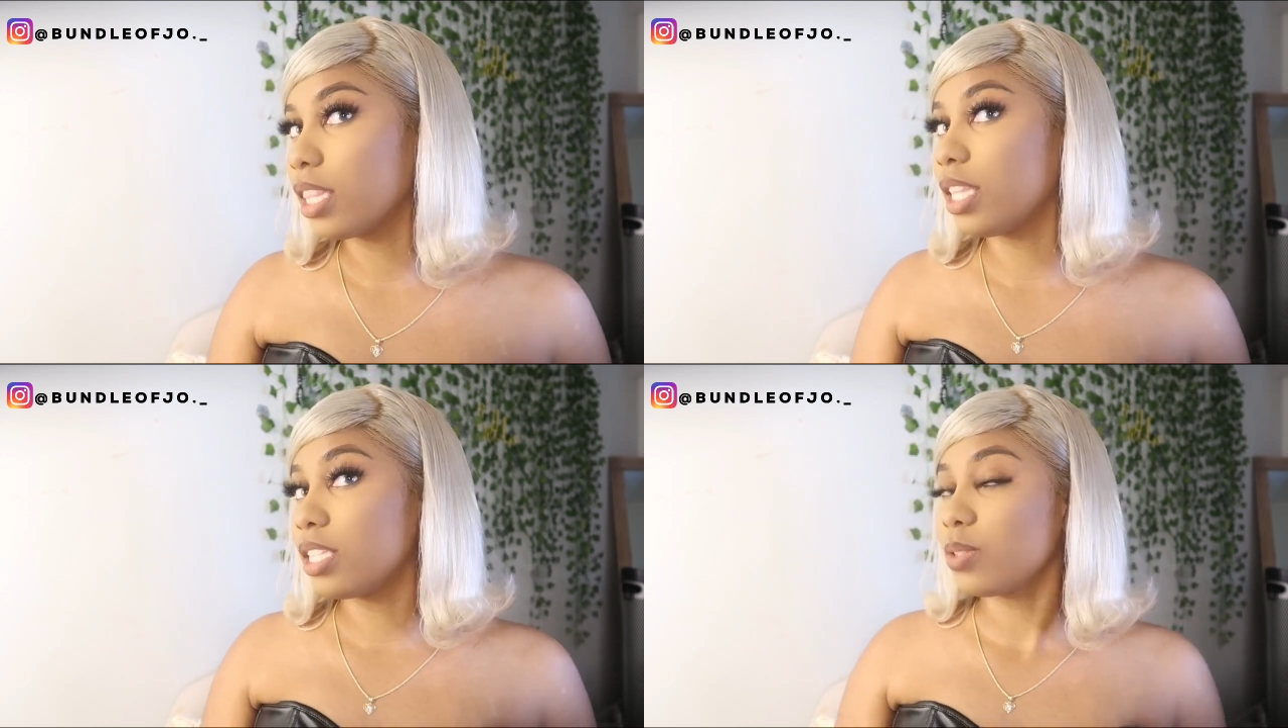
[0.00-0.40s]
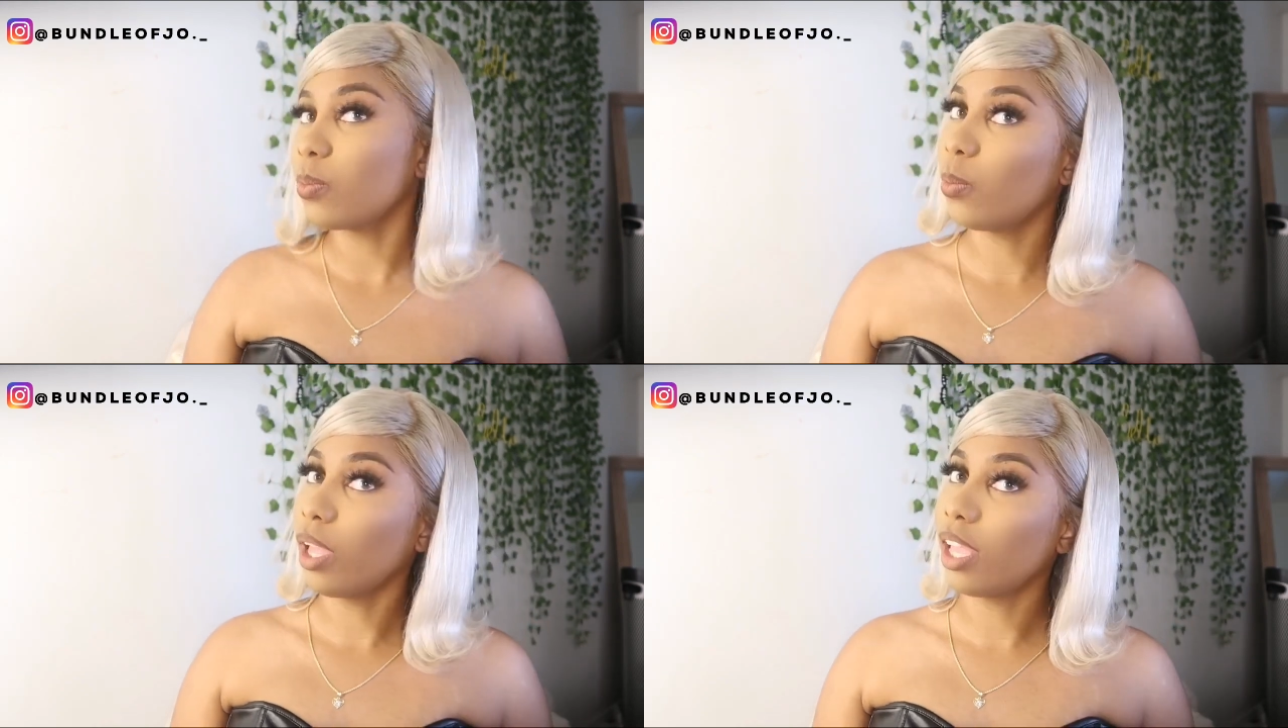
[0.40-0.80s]
this
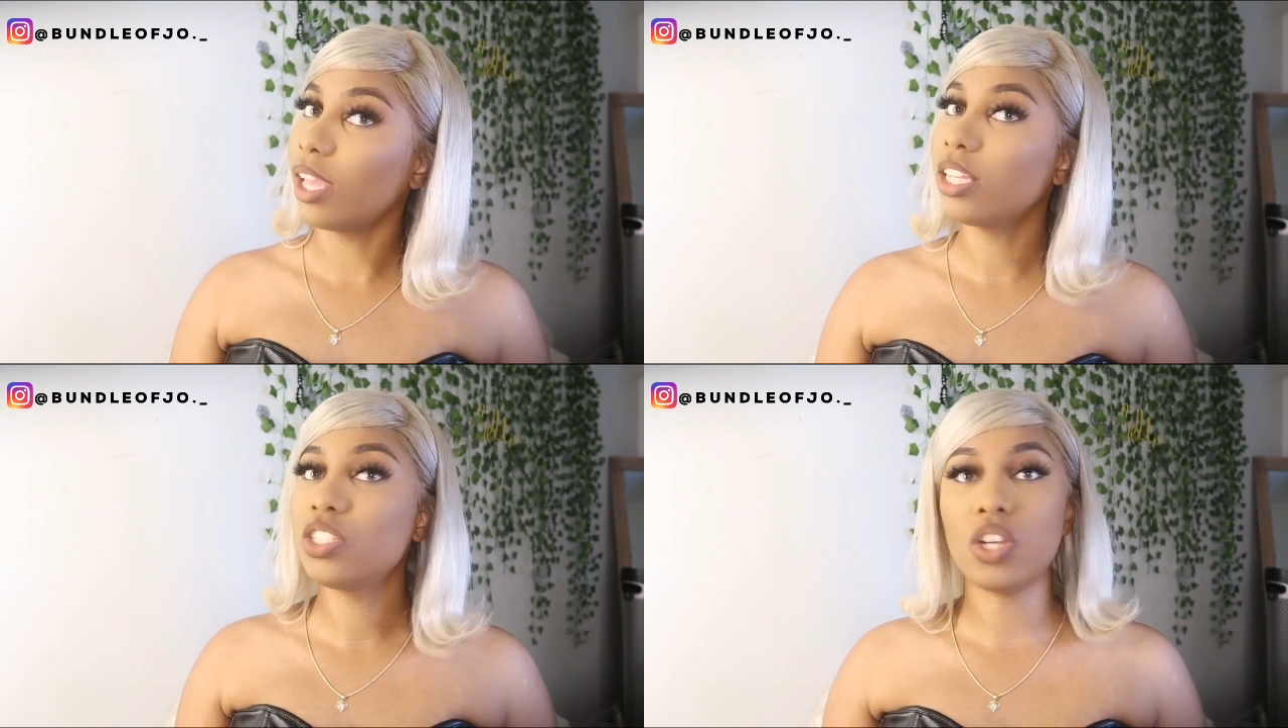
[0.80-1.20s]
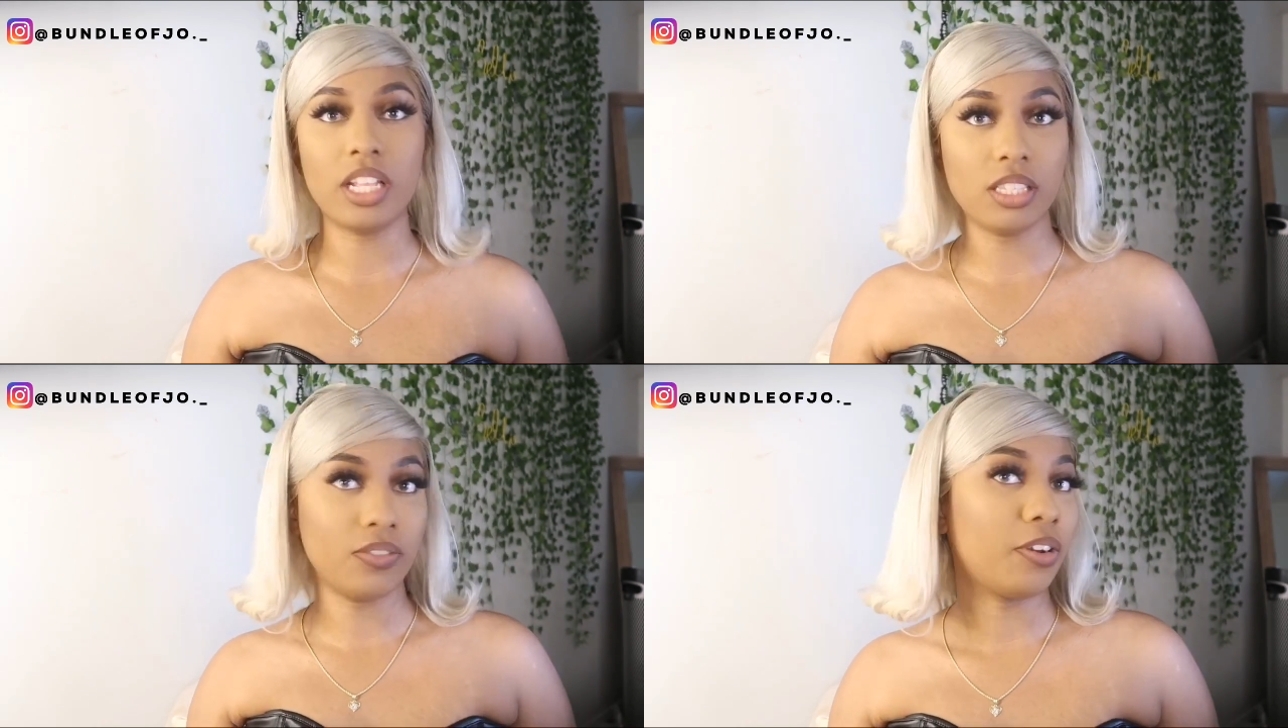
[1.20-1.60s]
wig
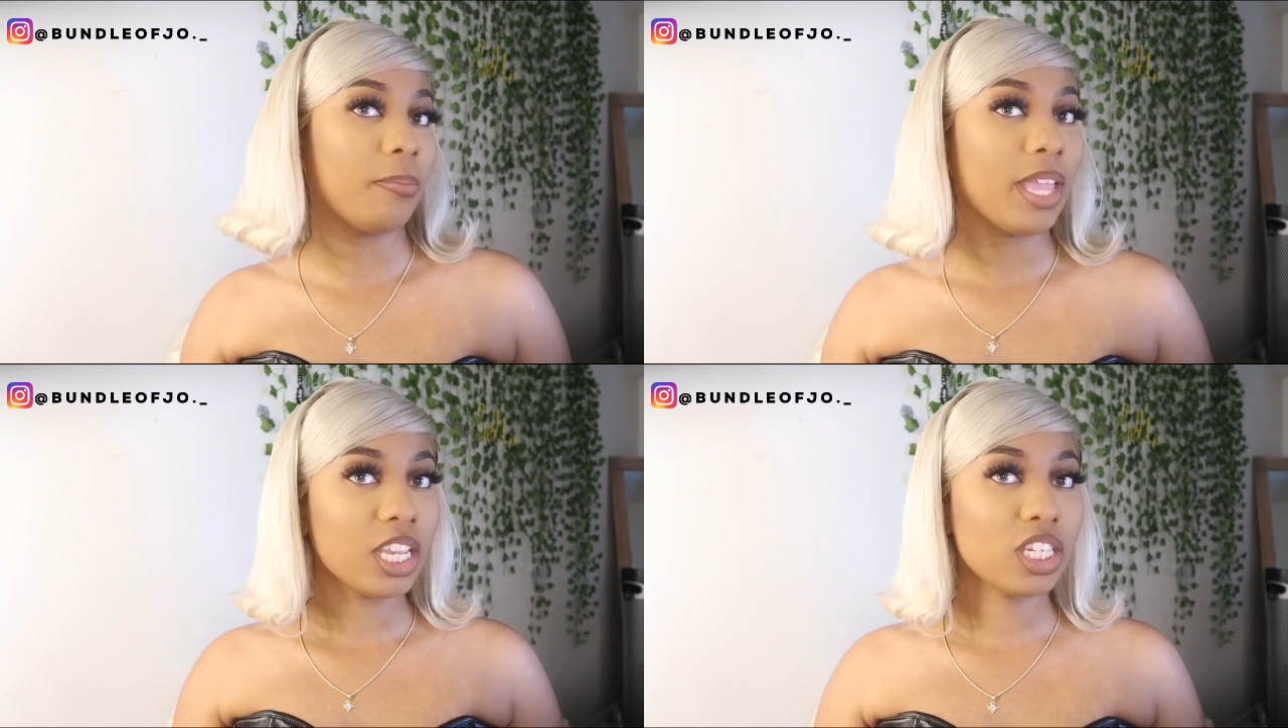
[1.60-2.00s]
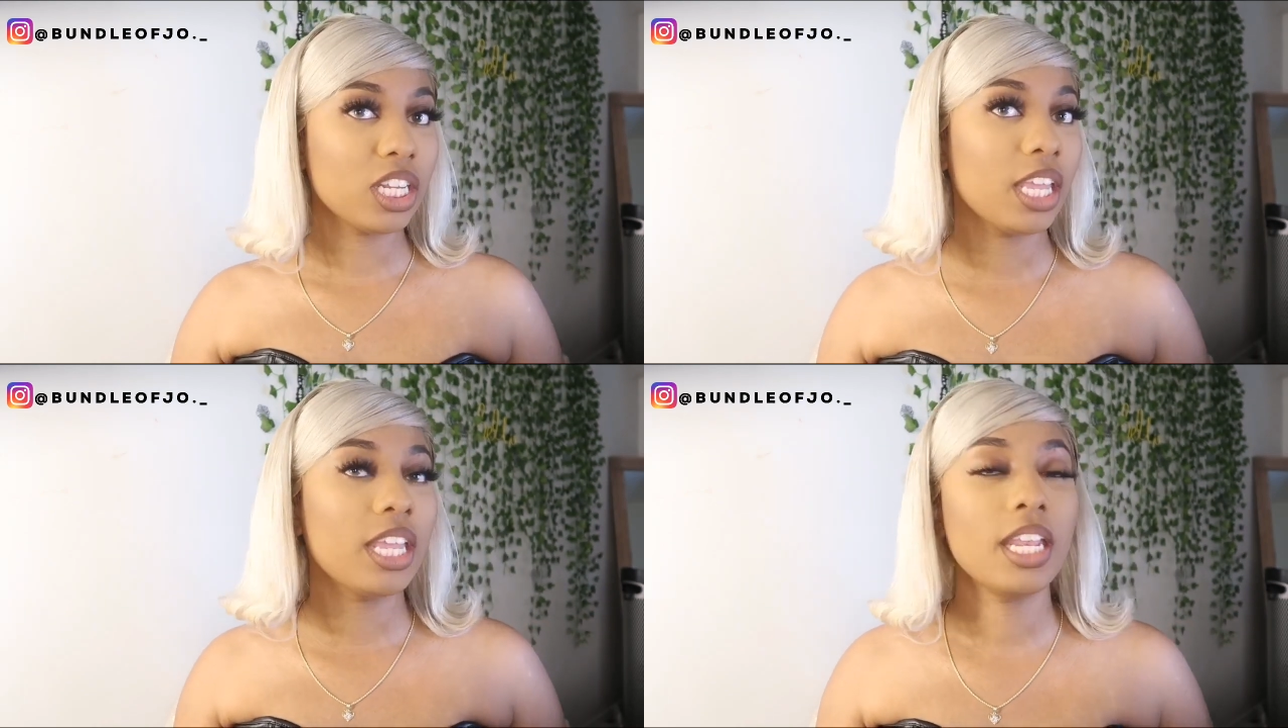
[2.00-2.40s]

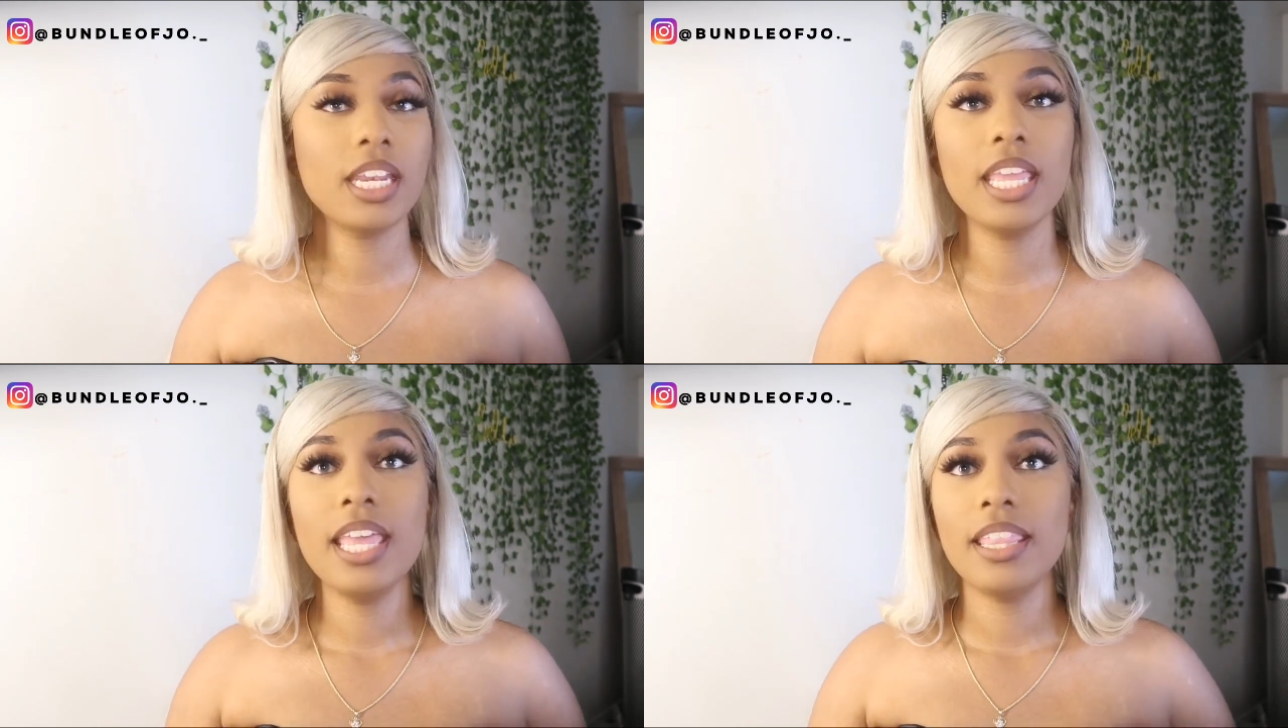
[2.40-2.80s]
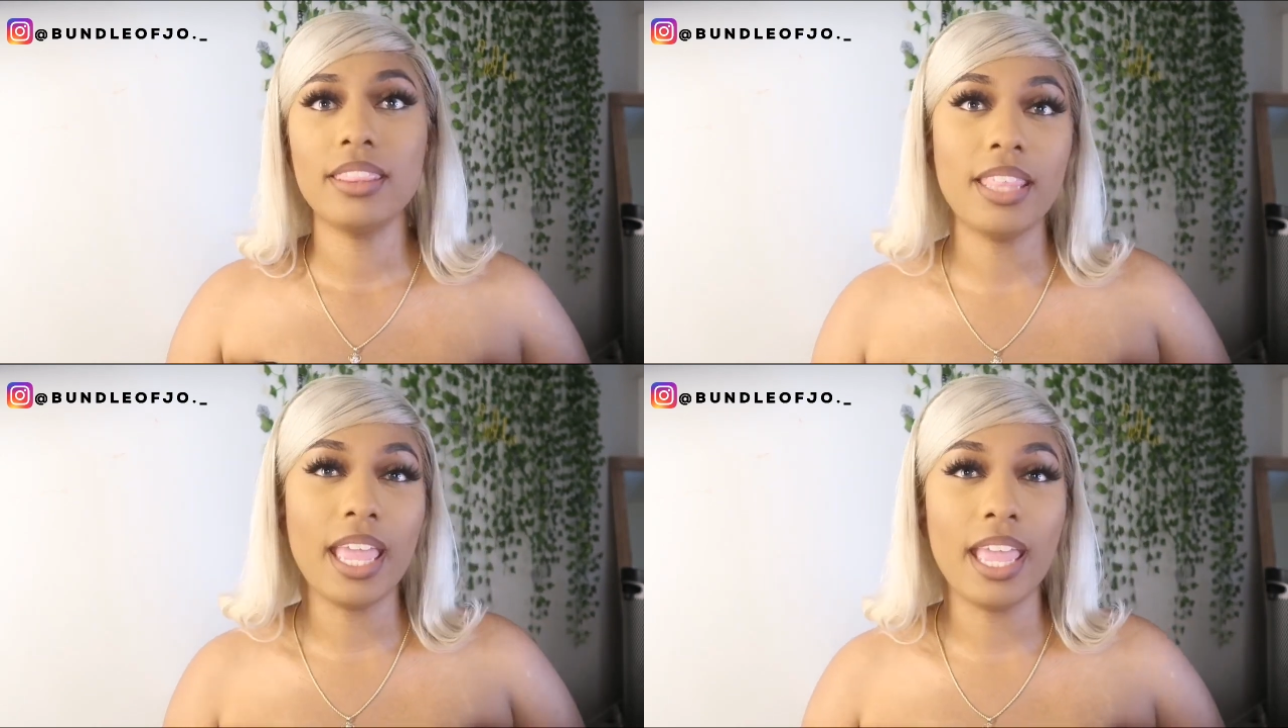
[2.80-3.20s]
transformation,
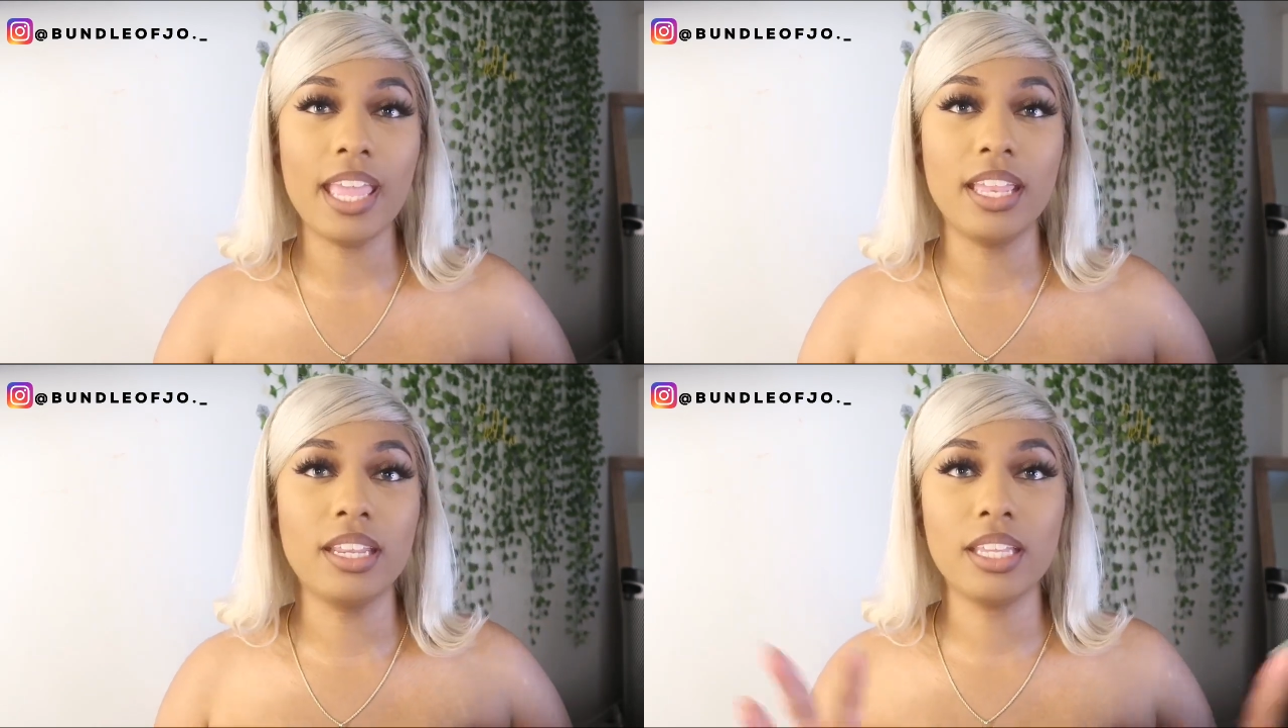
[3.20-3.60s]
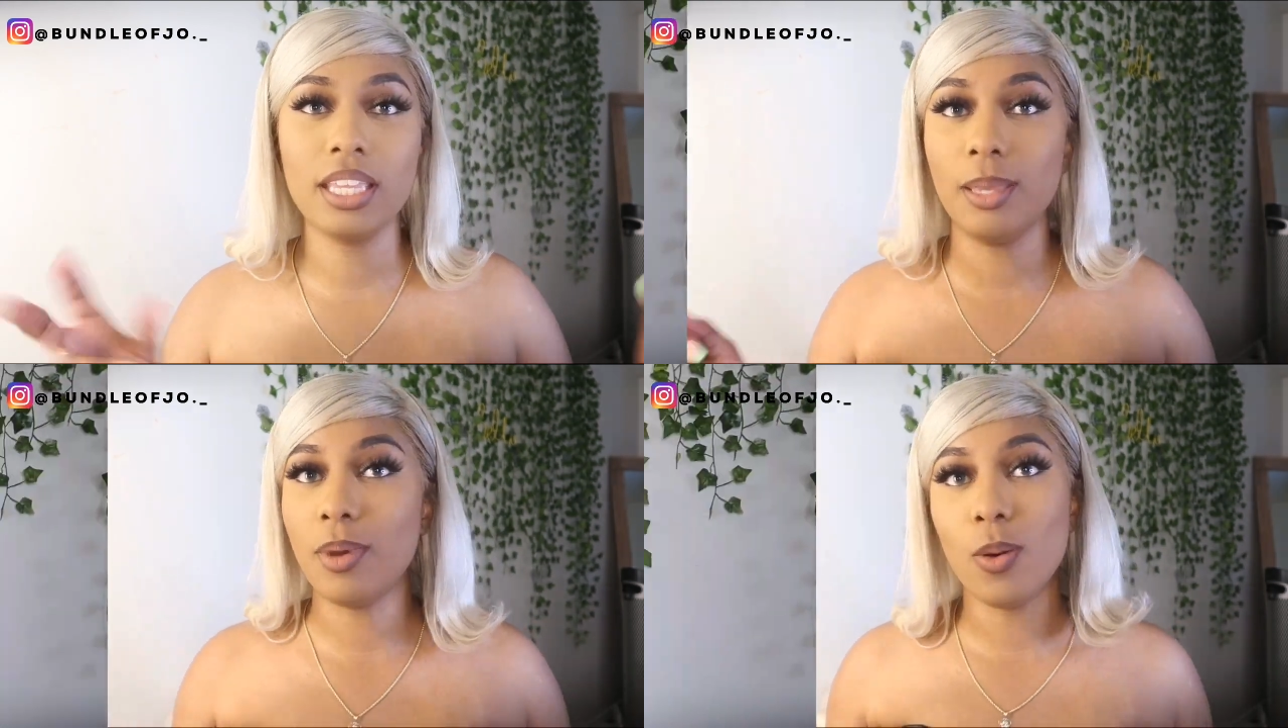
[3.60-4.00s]
then
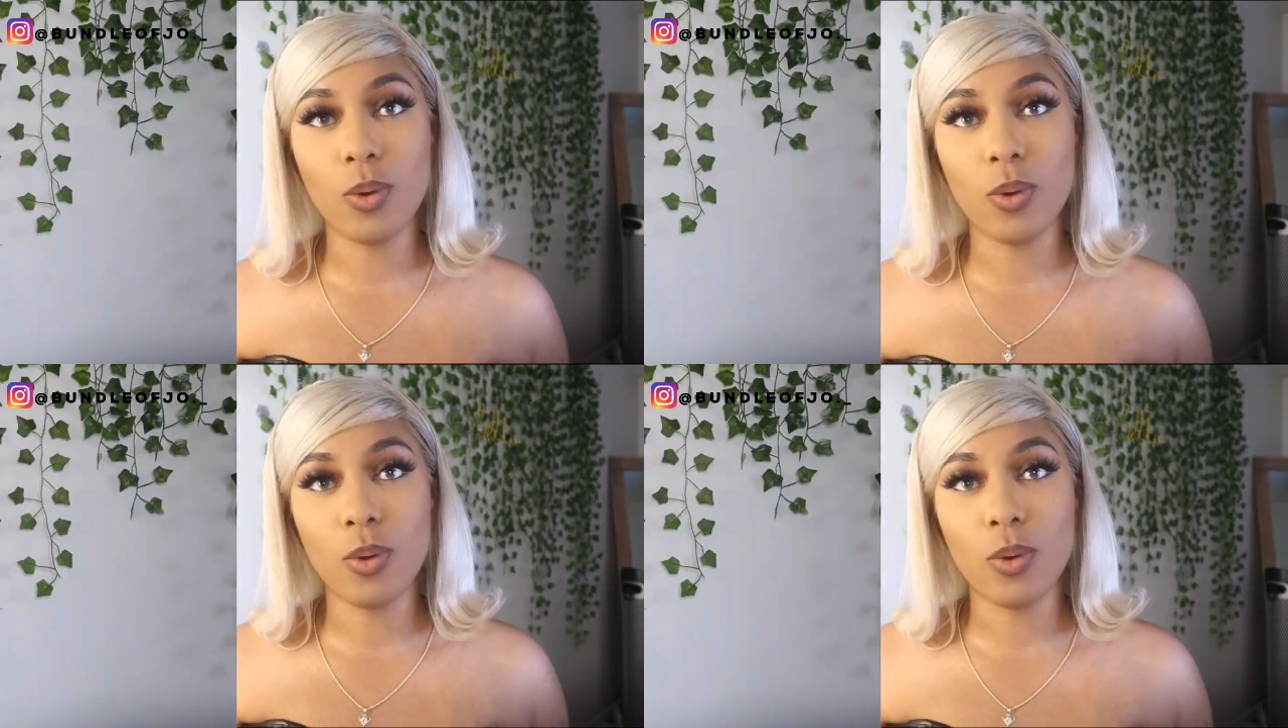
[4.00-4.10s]
keep on